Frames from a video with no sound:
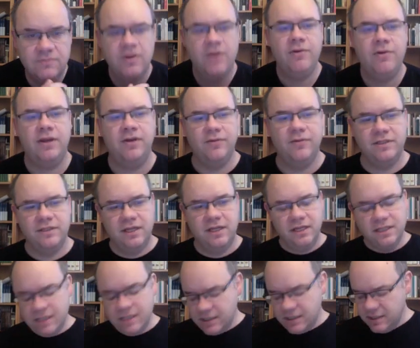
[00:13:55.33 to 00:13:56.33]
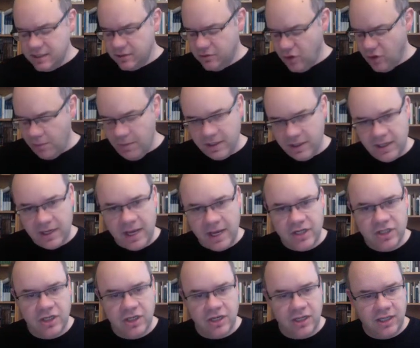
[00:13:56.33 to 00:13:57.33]
very interesting. It's a topic that
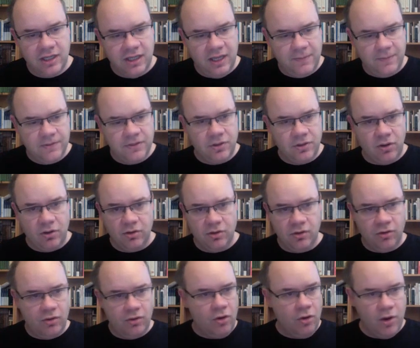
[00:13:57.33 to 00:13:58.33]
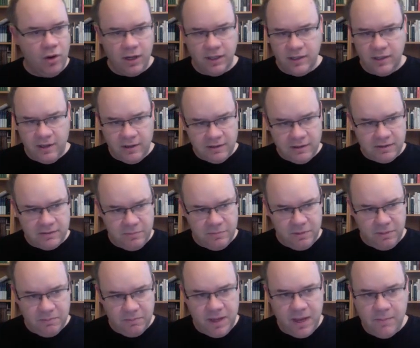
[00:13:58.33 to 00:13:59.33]
actually keeps on going. There's
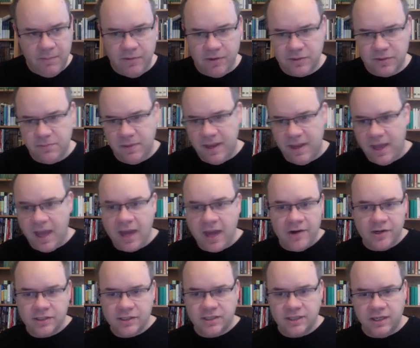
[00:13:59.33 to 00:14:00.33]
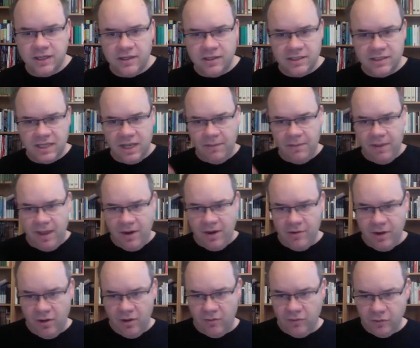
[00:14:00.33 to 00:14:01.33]
been papers by others in the same
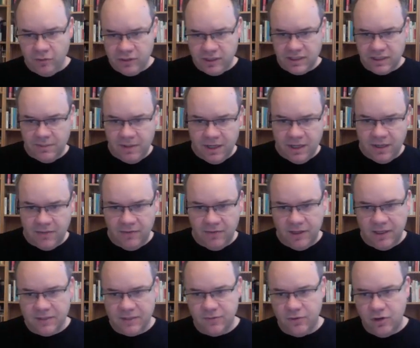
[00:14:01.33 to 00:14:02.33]
area of using semantic wikis for